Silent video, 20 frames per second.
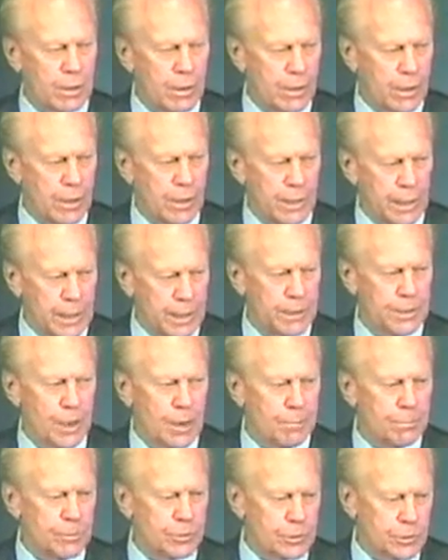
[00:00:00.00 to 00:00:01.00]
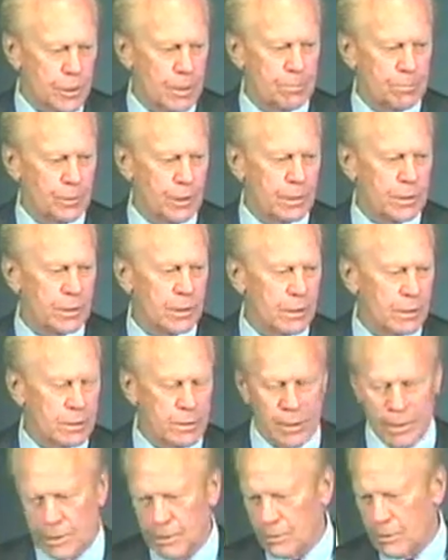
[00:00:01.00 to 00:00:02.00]
and end up with something
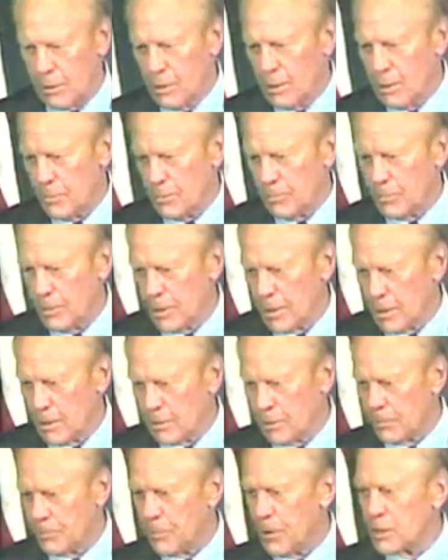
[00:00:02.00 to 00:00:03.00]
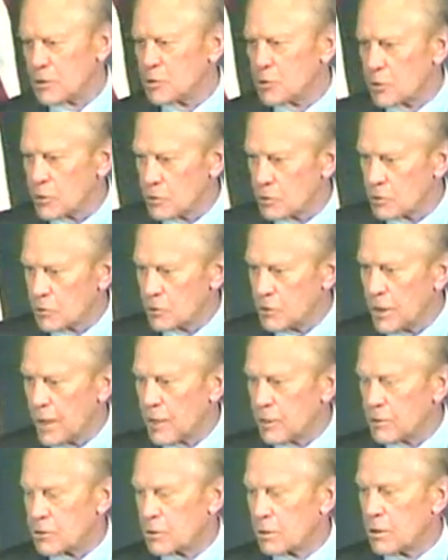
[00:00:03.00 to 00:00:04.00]
that'll be on the president's
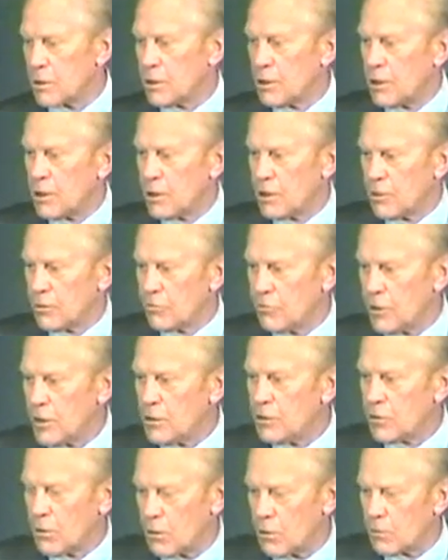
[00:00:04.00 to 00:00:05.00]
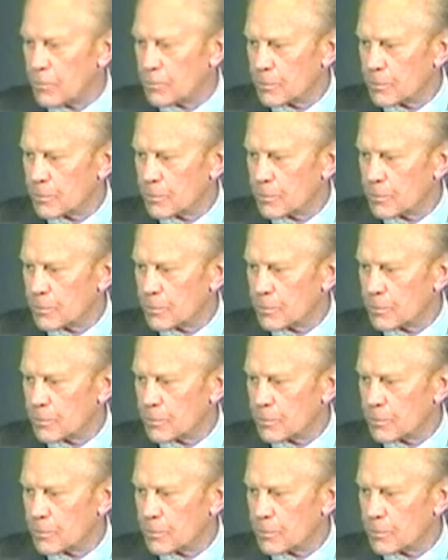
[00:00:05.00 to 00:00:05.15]
desk that he can veto.